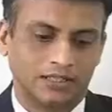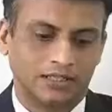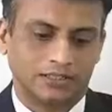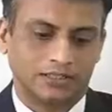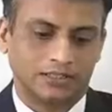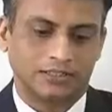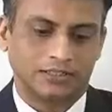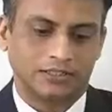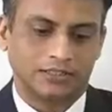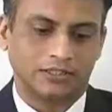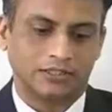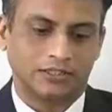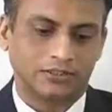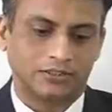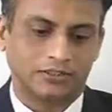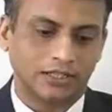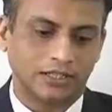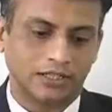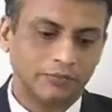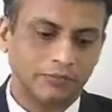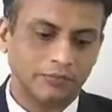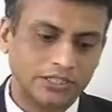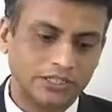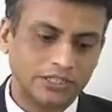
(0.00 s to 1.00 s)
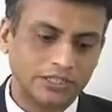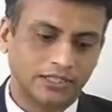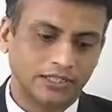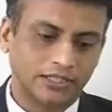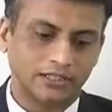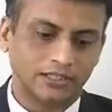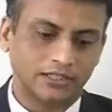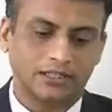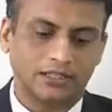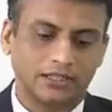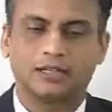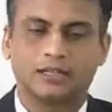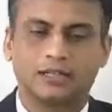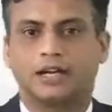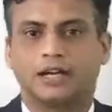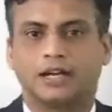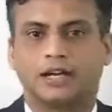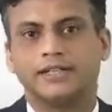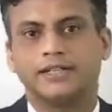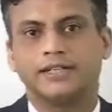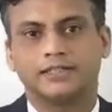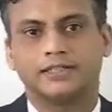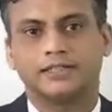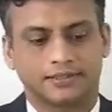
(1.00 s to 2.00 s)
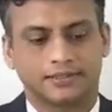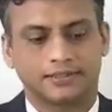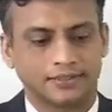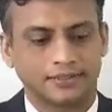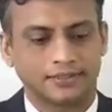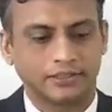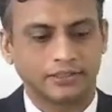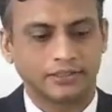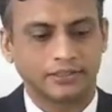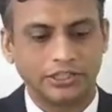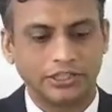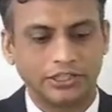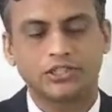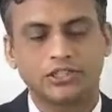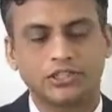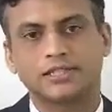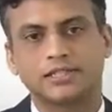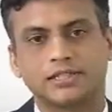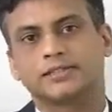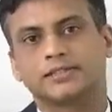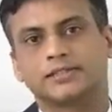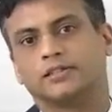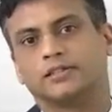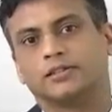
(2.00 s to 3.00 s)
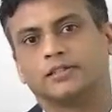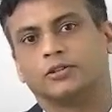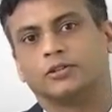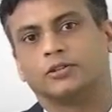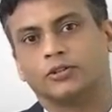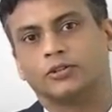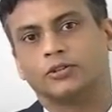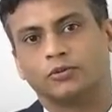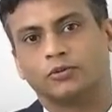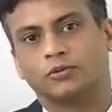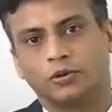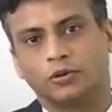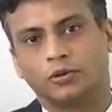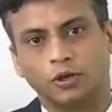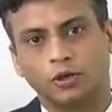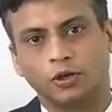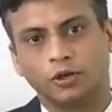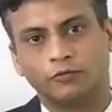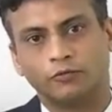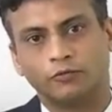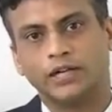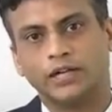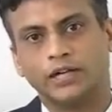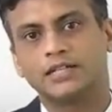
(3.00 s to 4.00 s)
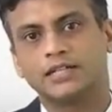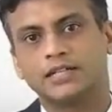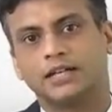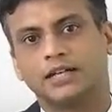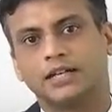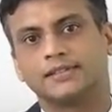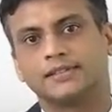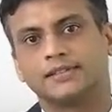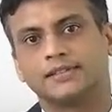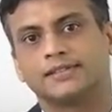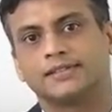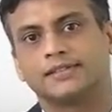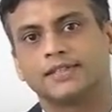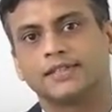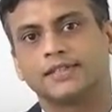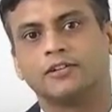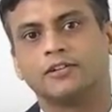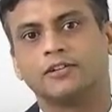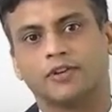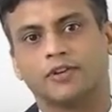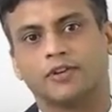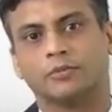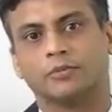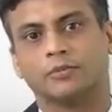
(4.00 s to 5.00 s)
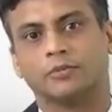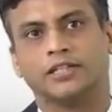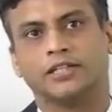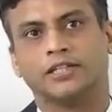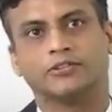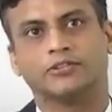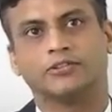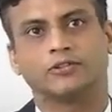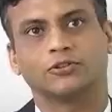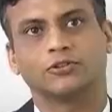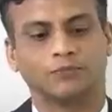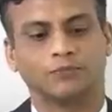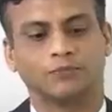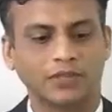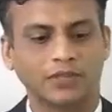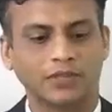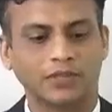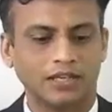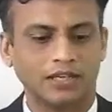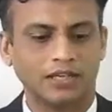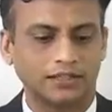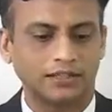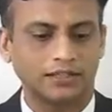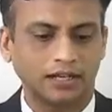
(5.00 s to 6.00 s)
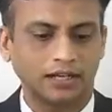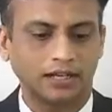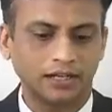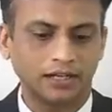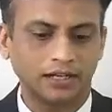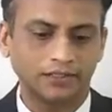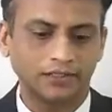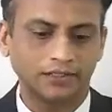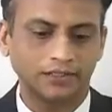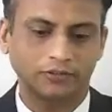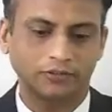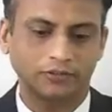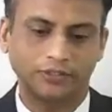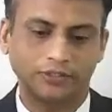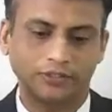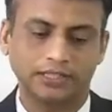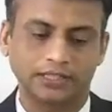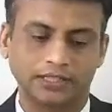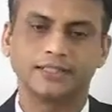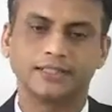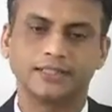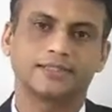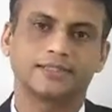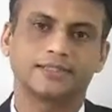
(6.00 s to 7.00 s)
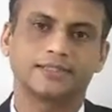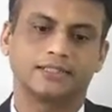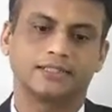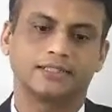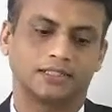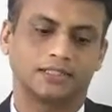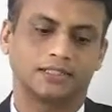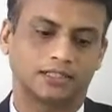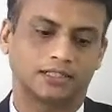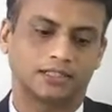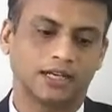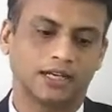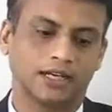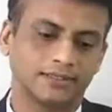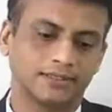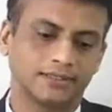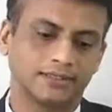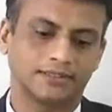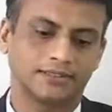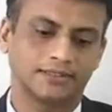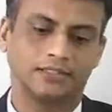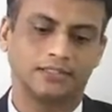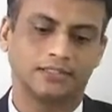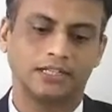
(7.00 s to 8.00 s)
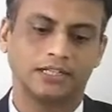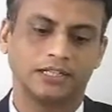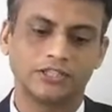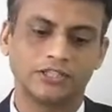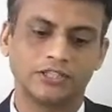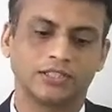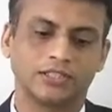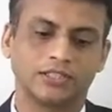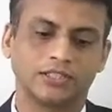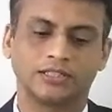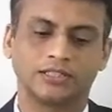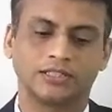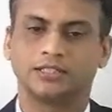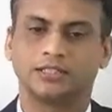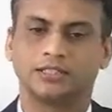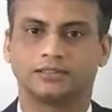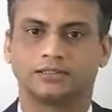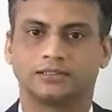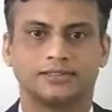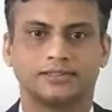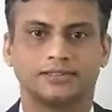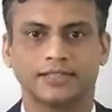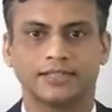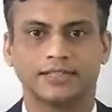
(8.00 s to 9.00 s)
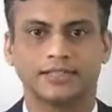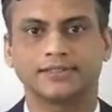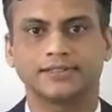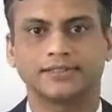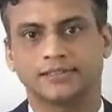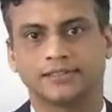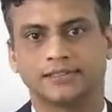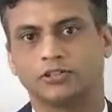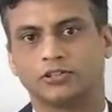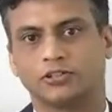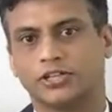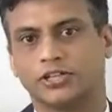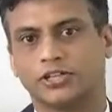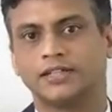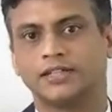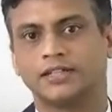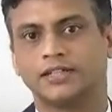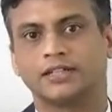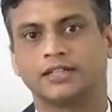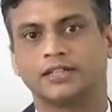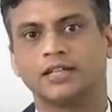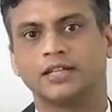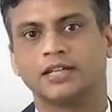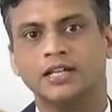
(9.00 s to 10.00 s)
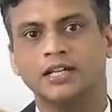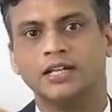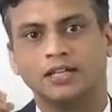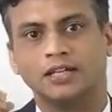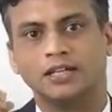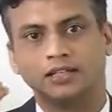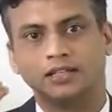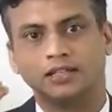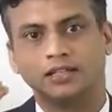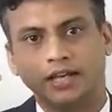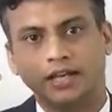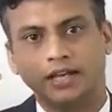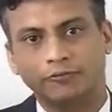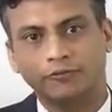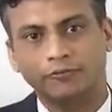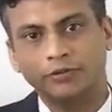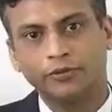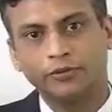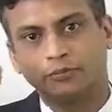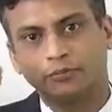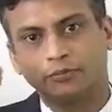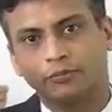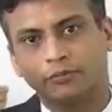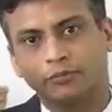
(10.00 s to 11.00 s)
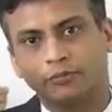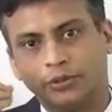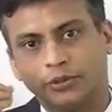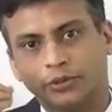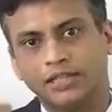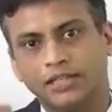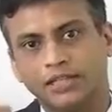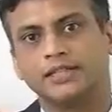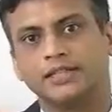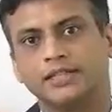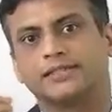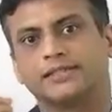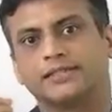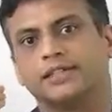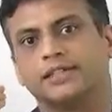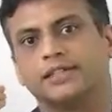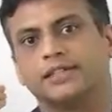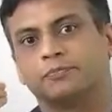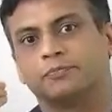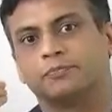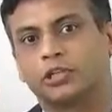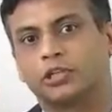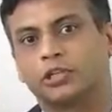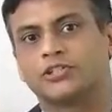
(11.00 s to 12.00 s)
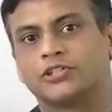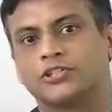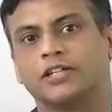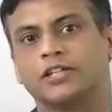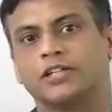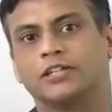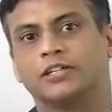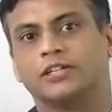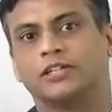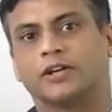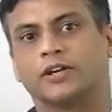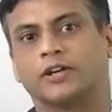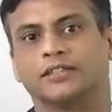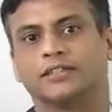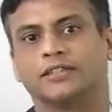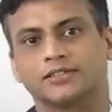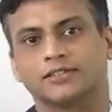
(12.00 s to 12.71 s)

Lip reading: Then the third major idea that Sanskrit teaches is the whole world as a single family. So regardless of the race, the class, the religion, the sex or gender, every being is potentially divine.